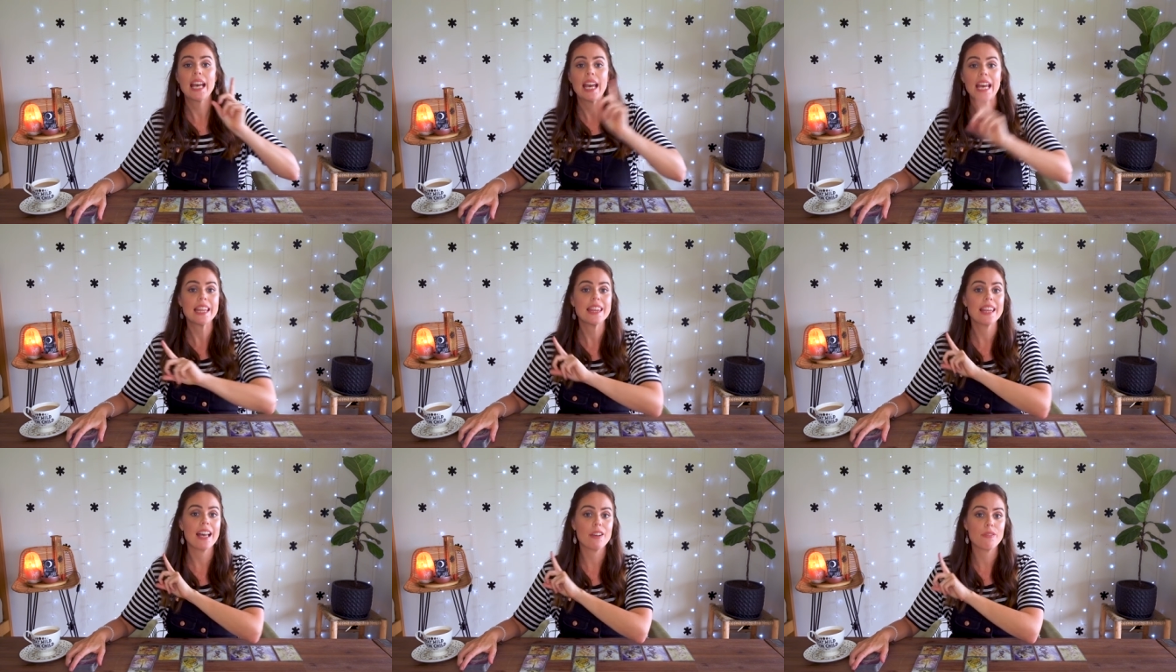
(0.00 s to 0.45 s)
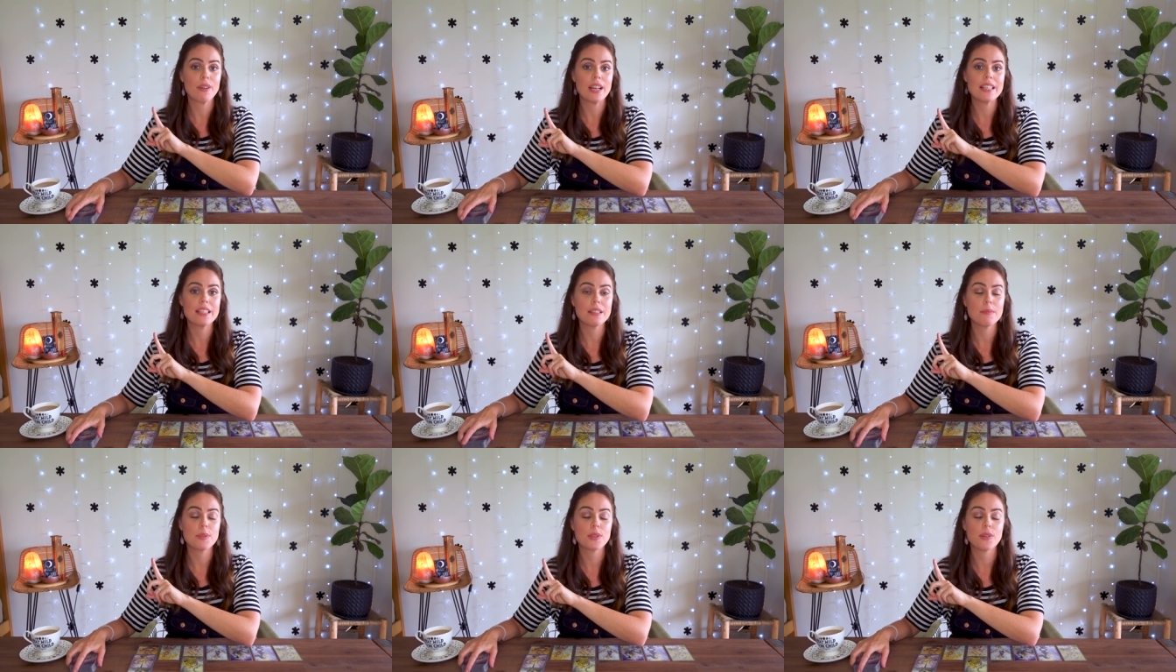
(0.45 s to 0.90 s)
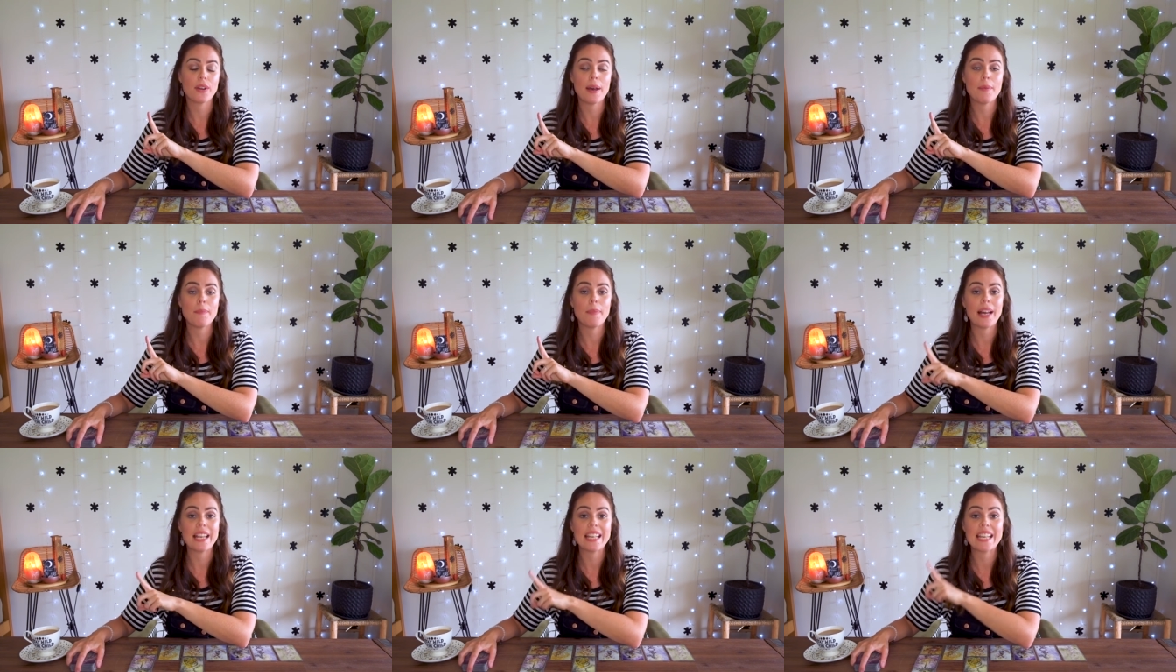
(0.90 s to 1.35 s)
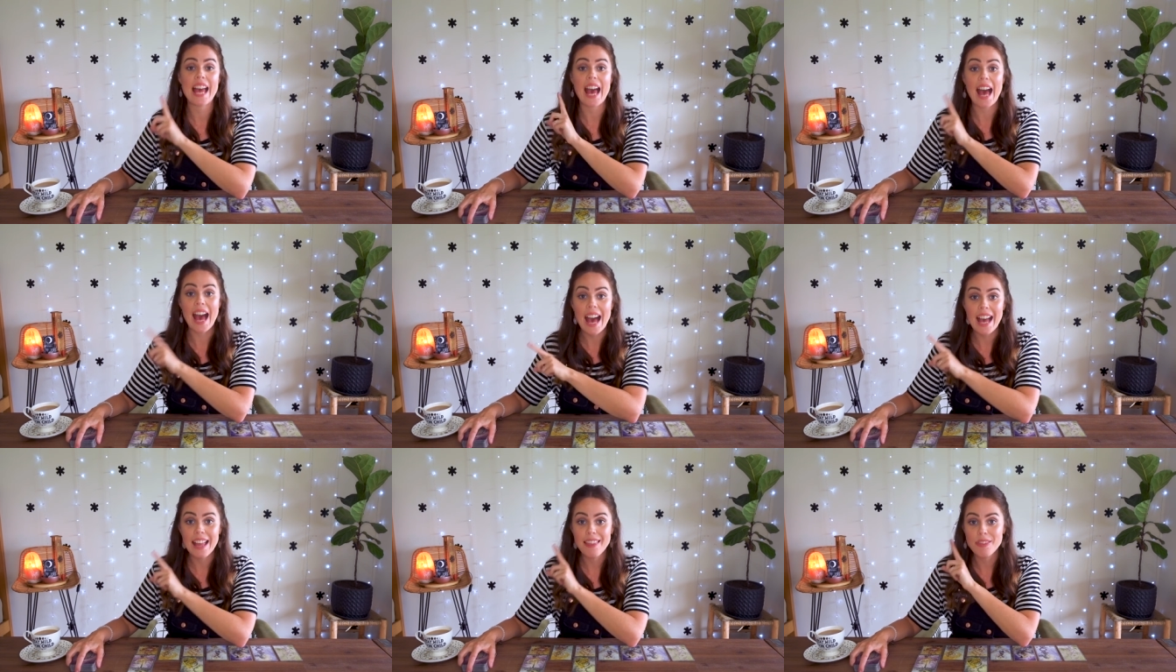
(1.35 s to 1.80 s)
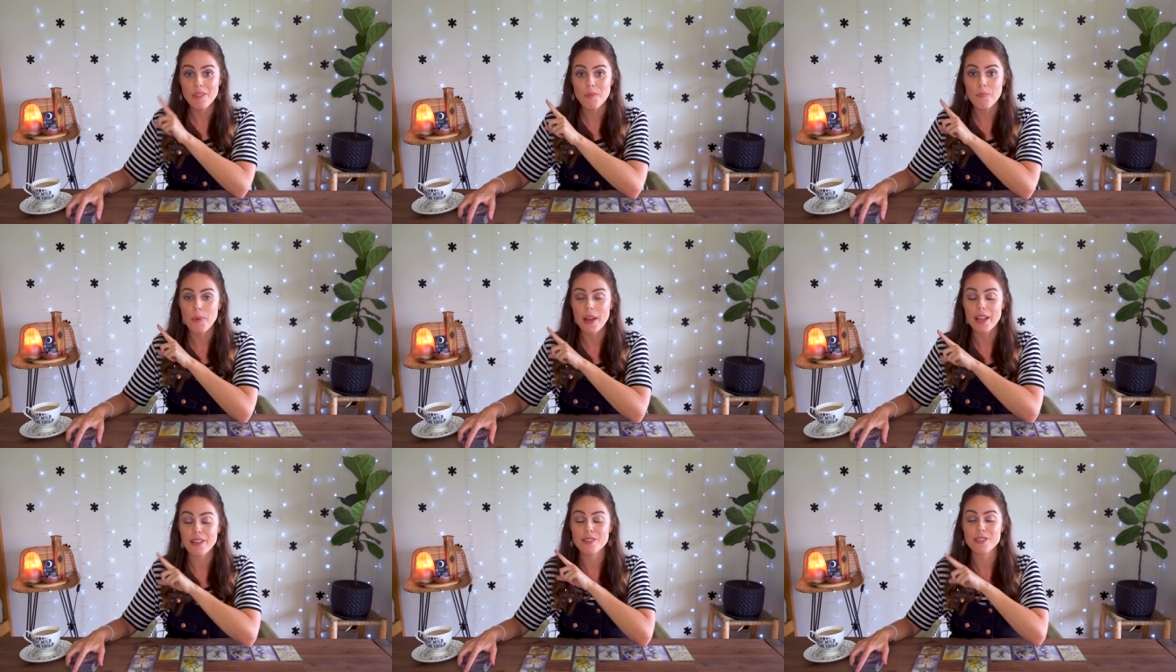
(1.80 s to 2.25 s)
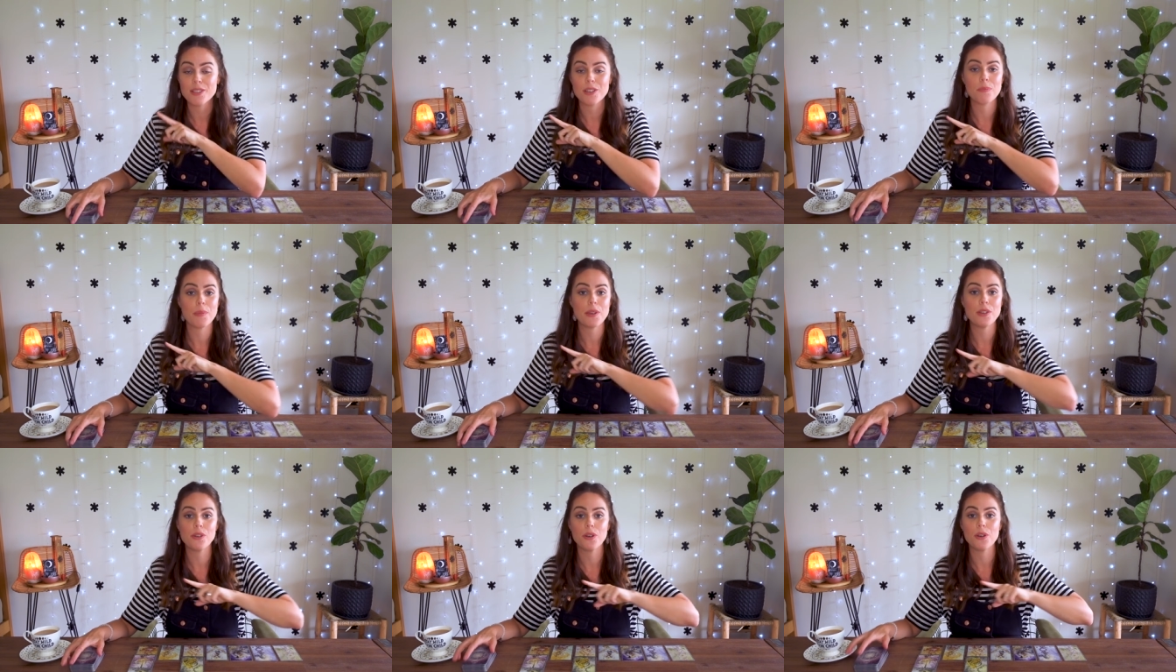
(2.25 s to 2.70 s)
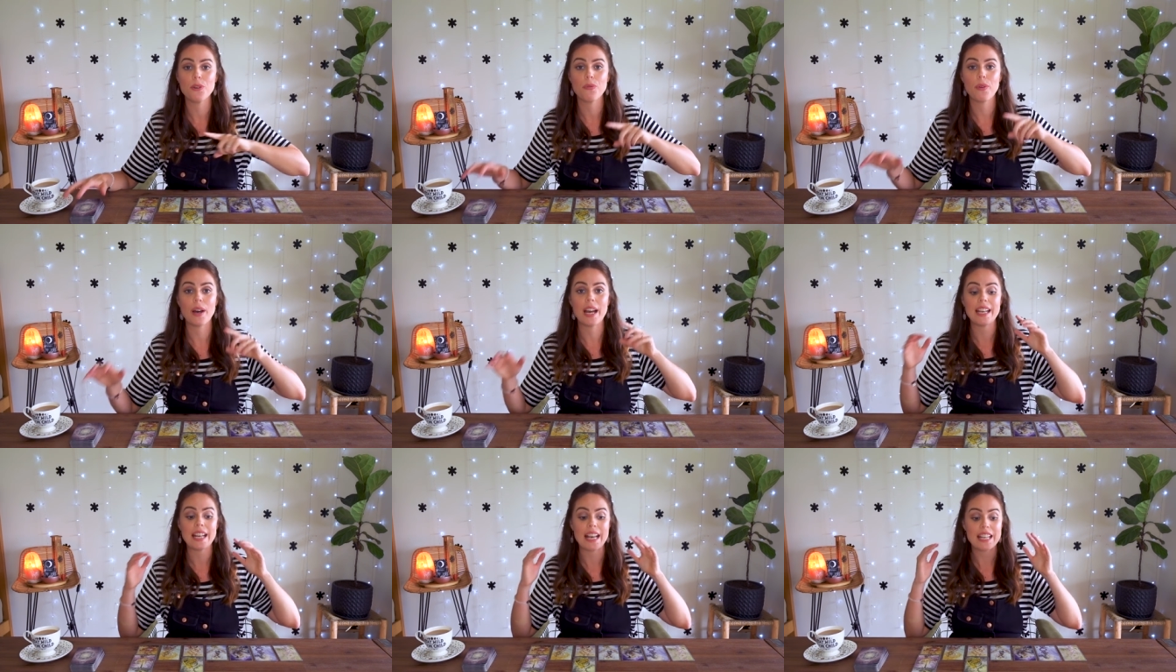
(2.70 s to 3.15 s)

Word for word: hit that red subscribe button and the bell so you'll be notified